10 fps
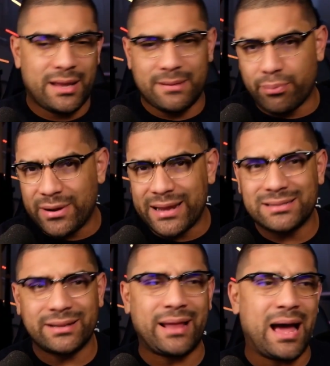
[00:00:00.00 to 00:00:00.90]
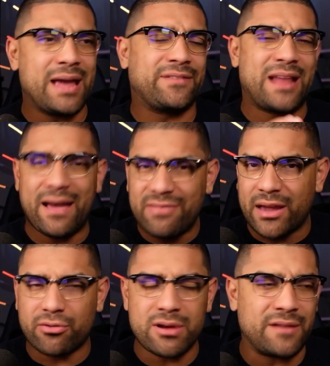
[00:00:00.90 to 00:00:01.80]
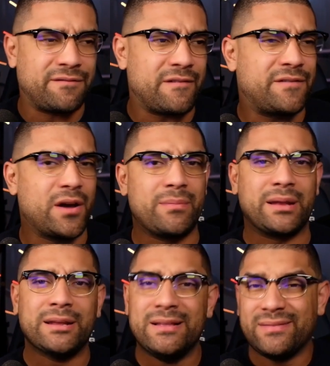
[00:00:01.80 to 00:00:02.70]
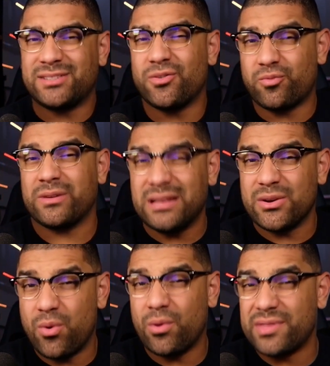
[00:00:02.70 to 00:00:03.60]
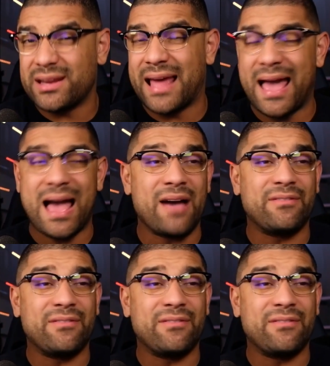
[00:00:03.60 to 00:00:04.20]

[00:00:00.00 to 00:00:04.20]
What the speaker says: bring it to life and have that creative fulfillment. That's a really cool thing to have. And